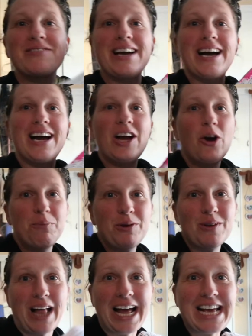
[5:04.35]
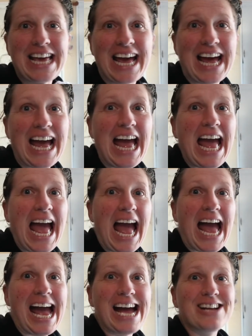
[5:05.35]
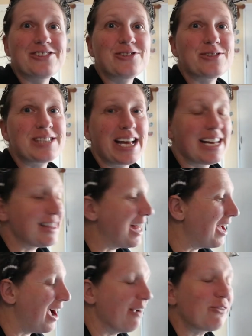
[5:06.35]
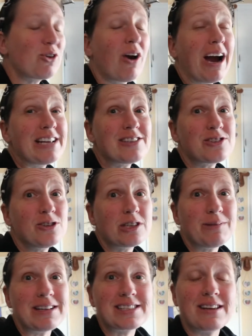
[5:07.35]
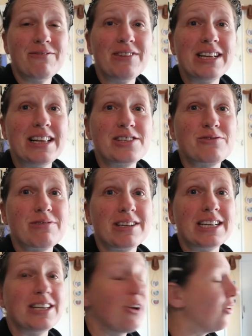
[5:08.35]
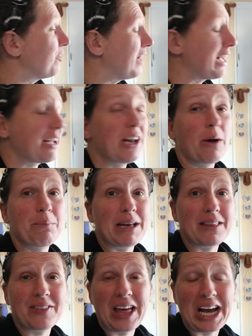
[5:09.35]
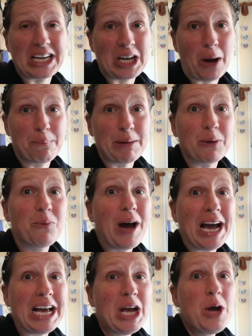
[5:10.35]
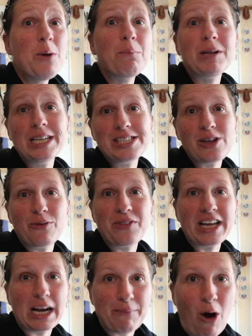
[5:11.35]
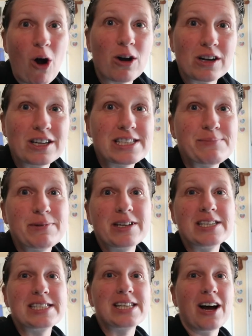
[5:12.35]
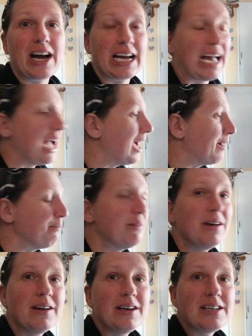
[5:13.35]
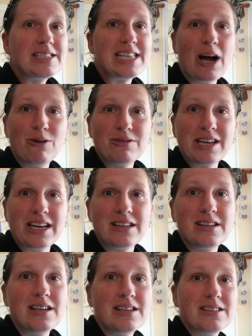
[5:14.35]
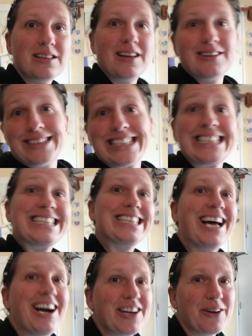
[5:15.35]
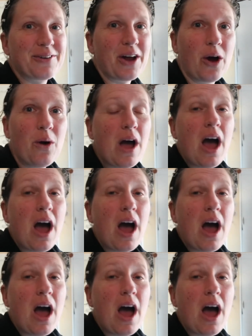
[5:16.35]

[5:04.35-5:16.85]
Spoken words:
I hope you like it. And to say that I've tried to talk about something that's really not like an upbeat thing, an upbeat way. Please don't think I'm heartless because I am sounding, I don't know.